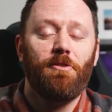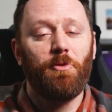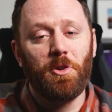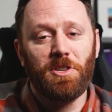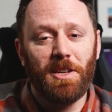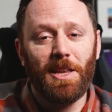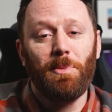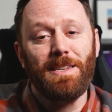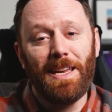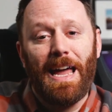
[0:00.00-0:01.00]
Fortunately,
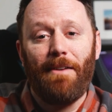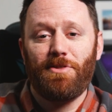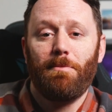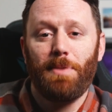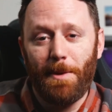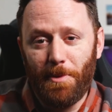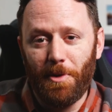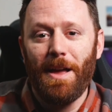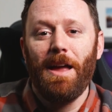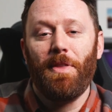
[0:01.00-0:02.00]
we did have some people
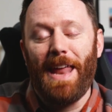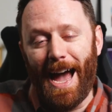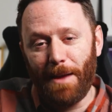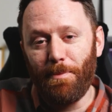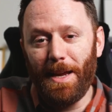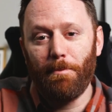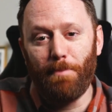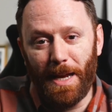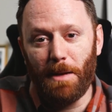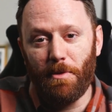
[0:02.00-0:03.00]
that had
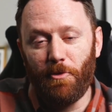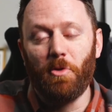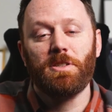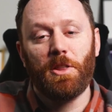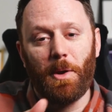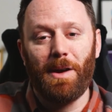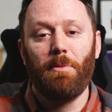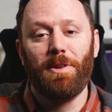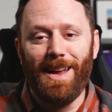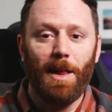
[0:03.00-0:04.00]
beat it before, so they were
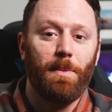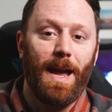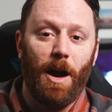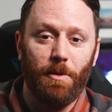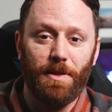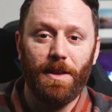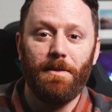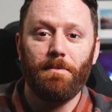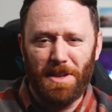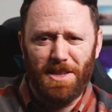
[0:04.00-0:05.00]
able to help me out with
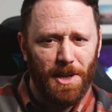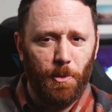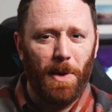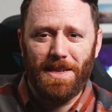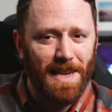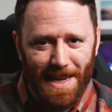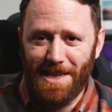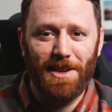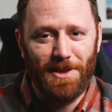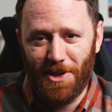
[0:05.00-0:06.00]
it, but it still wasn't
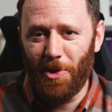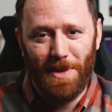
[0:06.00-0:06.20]
easy to do.